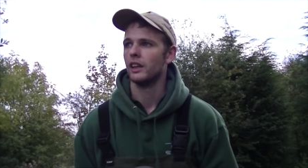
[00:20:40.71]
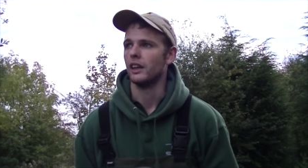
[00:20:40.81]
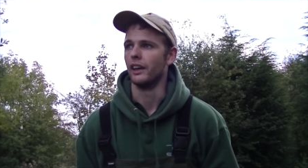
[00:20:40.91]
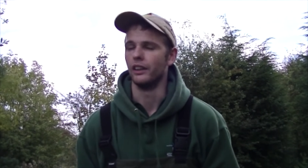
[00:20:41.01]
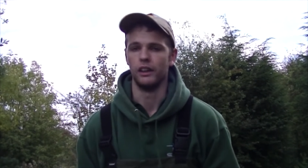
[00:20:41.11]

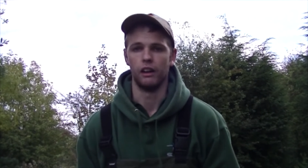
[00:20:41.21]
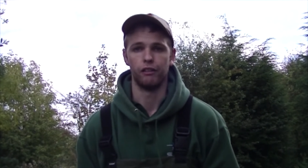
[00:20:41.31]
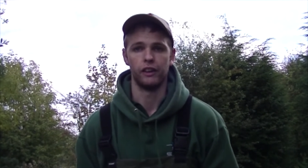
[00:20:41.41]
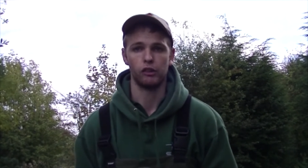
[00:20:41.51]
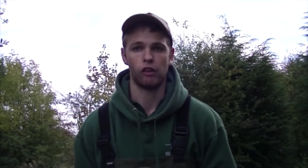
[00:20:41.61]
And I
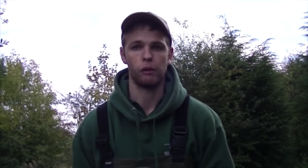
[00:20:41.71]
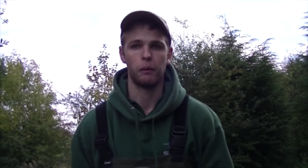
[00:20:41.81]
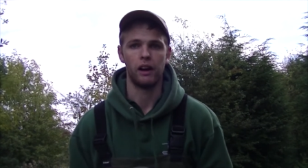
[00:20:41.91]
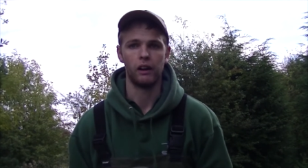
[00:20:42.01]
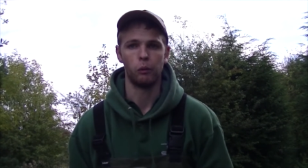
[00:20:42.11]
found the gravel
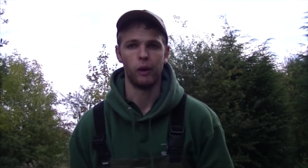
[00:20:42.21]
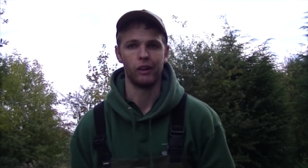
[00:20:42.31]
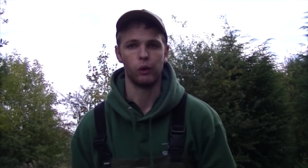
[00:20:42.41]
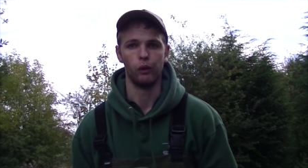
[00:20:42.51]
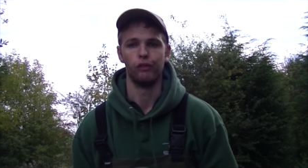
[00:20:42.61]
bar where I
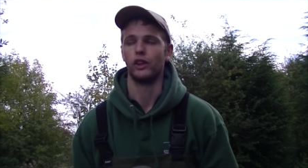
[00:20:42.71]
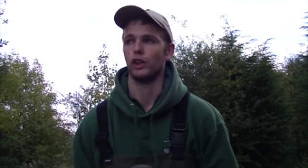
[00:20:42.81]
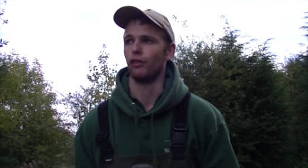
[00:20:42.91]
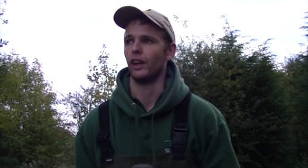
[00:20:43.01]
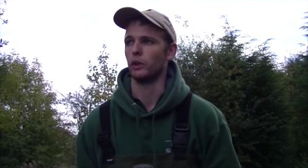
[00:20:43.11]
caught the fish
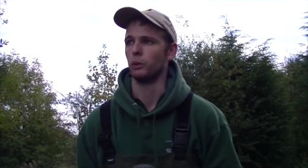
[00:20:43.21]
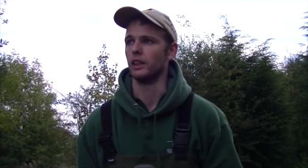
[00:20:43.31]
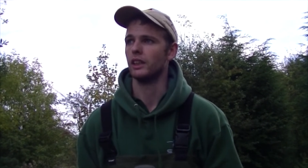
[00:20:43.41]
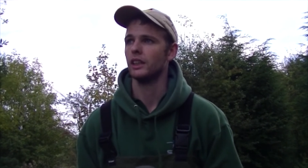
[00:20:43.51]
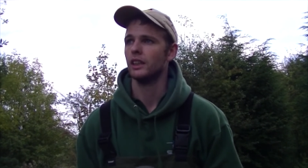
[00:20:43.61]
off last week,